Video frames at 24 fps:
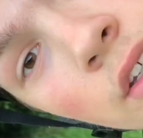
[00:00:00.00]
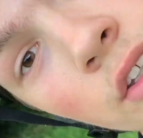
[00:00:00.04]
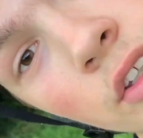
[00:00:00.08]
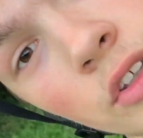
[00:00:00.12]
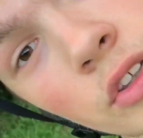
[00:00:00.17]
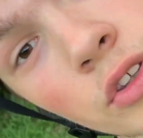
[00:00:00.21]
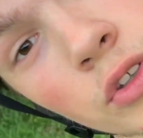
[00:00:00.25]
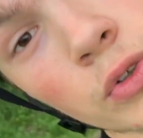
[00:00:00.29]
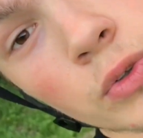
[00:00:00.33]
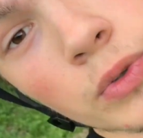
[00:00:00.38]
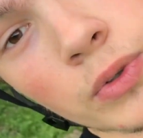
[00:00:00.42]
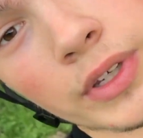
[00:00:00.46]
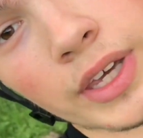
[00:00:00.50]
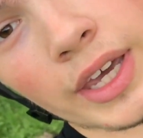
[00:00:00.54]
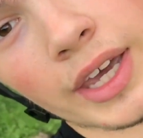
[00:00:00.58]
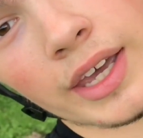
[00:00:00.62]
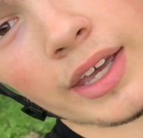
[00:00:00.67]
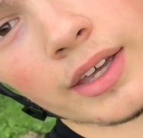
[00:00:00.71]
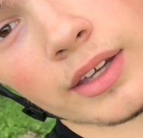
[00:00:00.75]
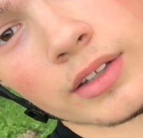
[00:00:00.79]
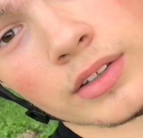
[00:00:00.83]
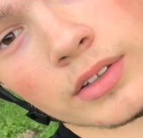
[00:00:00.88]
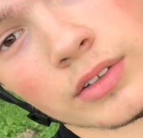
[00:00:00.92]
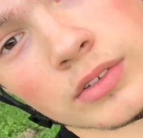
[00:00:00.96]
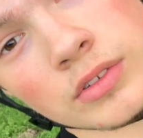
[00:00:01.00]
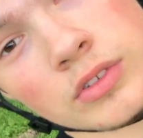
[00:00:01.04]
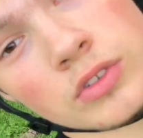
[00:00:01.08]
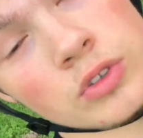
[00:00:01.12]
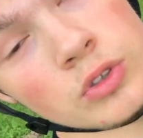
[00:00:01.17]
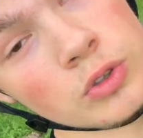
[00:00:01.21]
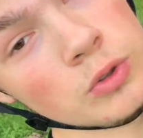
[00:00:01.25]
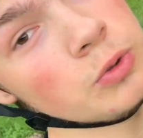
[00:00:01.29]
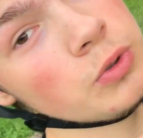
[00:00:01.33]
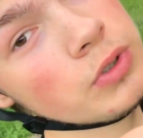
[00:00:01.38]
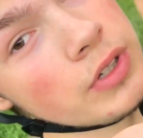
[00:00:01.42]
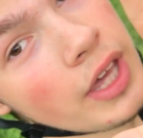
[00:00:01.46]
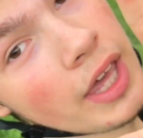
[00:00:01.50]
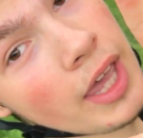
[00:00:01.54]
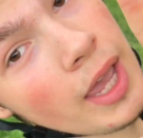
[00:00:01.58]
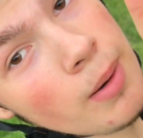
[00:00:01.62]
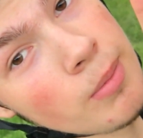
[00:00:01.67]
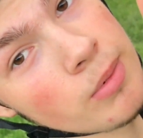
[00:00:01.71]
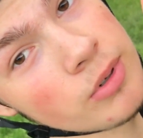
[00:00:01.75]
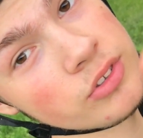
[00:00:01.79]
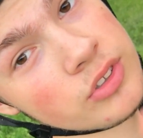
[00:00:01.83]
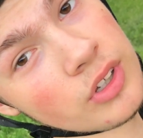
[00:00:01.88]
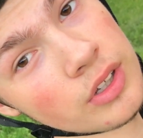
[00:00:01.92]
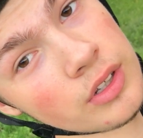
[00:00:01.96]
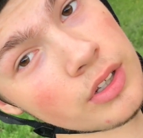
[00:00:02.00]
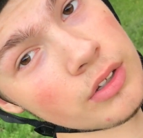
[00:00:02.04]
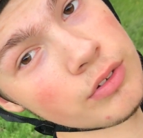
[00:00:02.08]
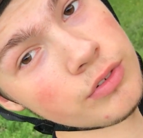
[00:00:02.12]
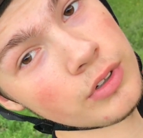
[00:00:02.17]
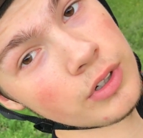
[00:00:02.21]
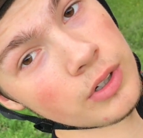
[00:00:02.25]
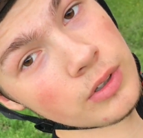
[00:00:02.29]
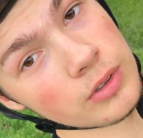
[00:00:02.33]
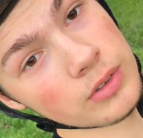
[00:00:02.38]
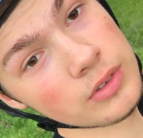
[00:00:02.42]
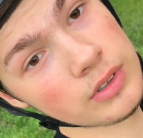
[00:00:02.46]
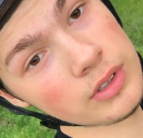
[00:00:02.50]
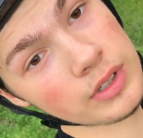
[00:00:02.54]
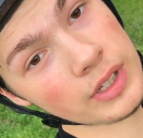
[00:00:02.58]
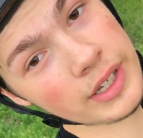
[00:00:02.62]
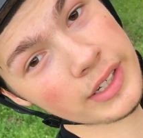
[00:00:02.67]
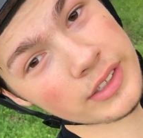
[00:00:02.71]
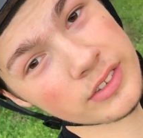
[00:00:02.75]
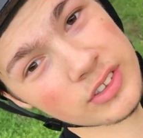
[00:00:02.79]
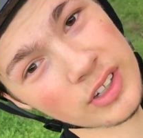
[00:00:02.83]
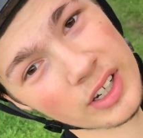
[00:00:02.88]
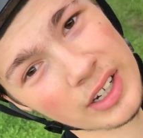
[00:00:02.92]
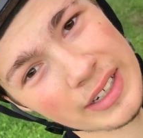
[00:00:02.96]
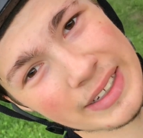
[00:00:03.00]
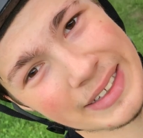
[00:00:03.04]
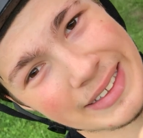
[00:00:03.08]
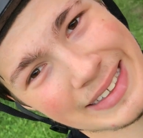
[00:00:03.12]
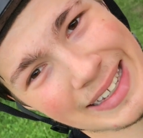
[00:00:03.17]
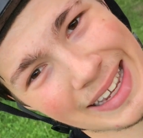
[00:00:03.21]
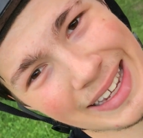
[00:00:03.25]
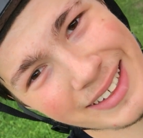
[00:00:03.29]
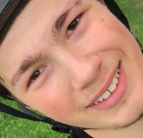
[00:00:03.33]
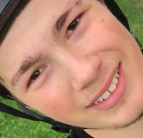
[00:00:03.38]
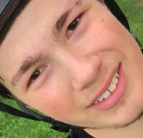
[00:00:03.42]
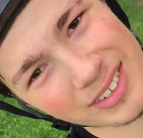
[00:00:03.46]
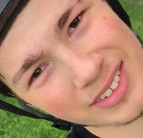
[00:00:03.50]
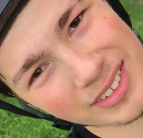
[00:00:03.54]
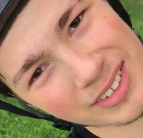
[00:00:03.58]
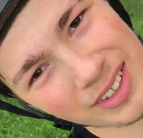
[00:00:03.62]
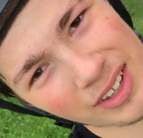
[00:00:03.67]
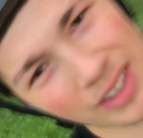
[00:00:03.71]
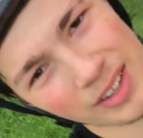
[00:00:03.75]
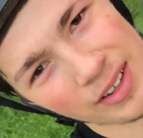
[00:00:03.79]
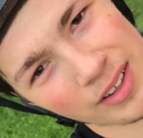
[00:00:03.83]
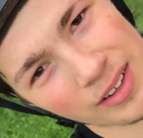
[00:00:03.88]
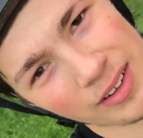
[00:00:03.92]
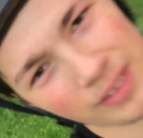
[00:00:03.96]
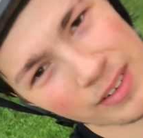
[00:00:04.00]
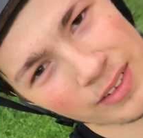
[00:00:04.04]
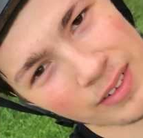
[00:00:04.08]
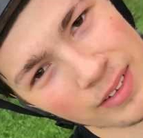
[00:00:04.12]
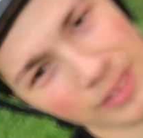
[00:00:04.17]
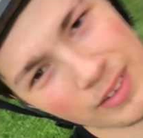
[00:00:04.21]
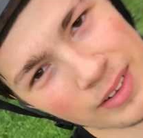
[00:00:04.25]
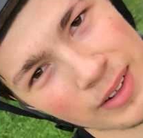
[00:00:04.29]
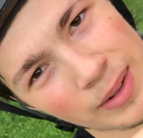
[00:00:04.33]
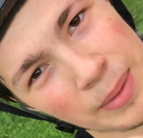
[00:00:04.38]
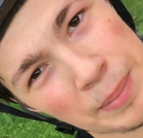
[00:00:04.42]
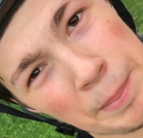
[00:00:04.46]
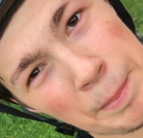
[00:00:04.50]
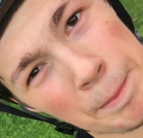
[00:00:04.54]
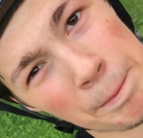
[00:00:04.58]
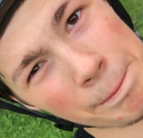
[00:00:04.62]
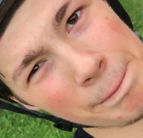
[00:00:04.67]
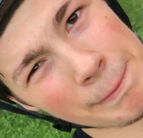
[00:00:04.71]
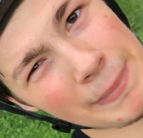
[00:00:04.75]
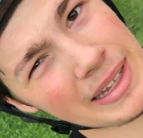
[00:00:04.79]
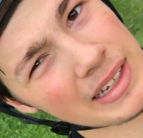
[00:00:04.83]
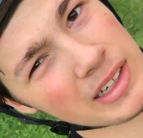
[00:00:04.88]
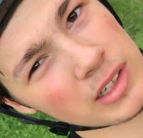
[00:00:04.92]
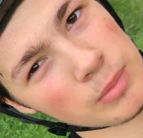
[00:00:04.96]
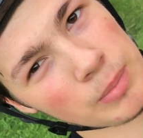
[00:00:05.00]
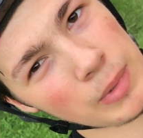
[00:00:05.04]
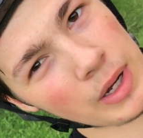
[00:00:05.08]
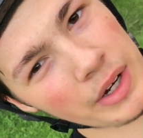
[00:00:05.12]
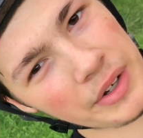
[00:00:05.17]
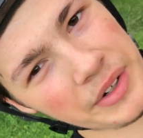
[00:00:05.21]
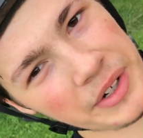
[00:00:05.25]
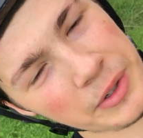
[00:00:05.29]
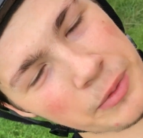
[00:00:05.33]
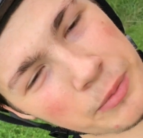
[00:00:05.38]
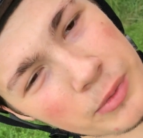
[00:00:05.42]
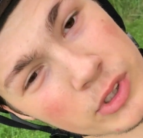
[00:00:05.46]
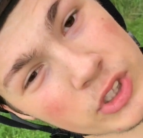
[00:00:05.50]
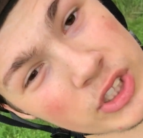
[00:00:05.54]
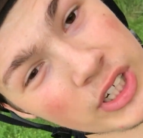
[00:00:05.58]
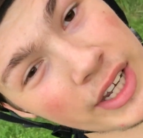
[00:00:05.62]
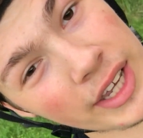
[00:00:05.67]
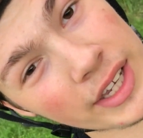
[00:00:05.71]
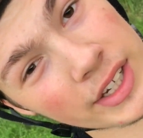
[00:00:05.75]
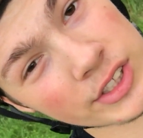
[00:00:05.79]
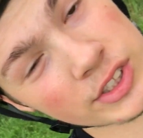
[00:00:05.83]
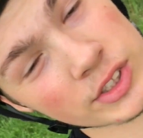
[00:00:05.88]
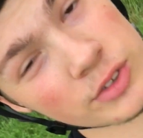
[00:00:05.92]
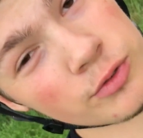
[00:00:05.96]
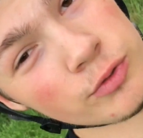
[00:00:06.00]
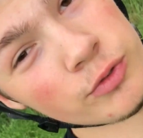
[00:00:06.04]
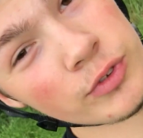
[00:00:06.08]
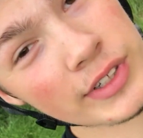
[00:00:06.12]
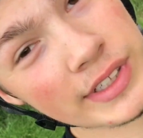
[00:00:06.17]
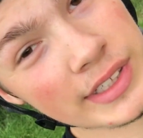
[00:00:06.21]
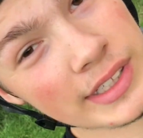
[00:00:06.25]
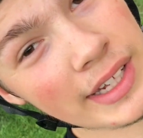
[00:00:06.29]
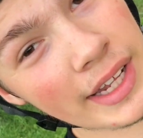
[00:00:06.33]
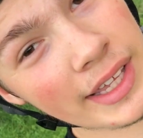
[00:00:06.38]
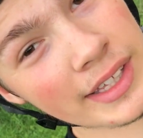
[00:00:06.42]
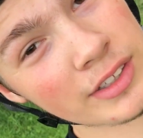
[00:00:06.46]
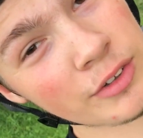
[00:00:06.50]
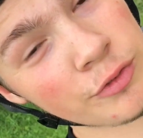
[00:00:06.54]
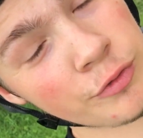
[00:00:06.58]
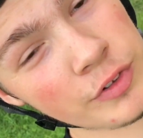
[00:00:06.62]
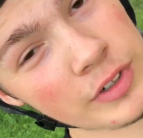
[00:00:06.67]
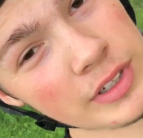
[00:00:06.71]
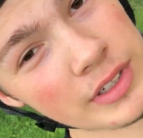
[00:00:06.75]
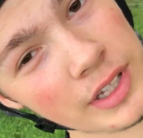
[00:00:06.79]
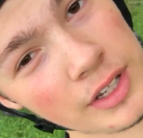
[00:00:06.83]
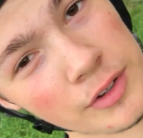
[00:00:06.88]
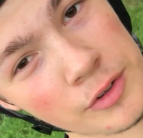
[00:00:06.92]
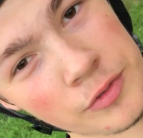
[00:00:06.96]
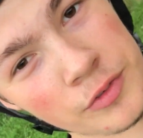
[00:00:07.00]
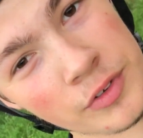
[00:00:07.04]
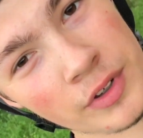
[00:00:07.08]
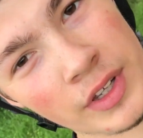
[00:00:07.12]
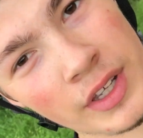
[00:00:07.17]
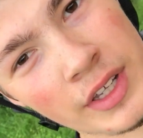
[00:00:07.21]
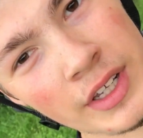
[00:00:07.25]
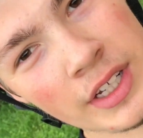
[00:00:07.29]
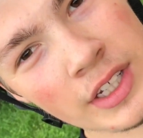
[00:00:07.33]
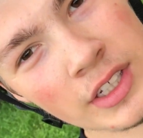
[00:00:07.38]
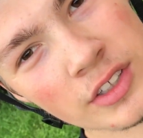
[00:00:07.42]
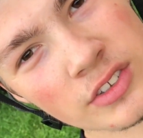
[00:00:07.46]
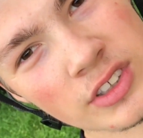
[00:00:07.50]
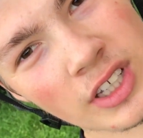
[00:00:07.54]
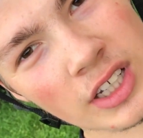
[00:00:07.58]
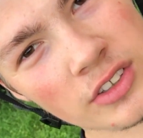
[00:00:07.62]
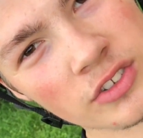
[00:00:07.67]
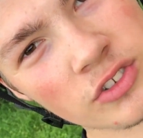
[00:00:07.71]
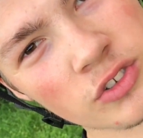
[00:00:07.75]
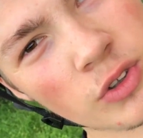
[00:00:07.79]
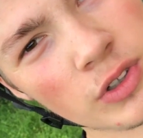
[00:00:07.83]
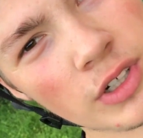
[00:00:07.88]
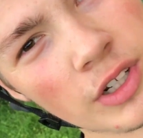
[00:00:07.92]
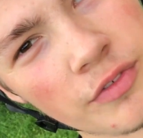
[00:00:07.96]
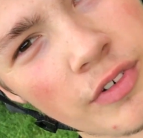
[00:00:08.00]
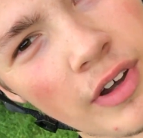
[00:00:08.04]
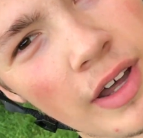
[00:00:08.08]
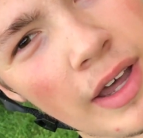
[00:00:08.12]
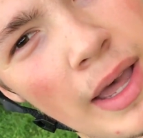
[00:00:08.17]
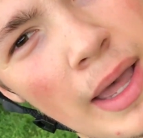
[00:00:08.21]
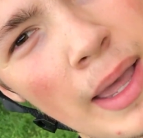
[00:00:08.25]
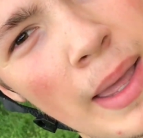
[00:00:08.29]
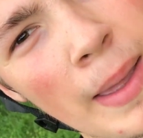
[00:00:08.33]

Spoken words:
you do get two cameras on the phone, and it's got a nice metal body, which I actually really like the feel of. It's got sort of a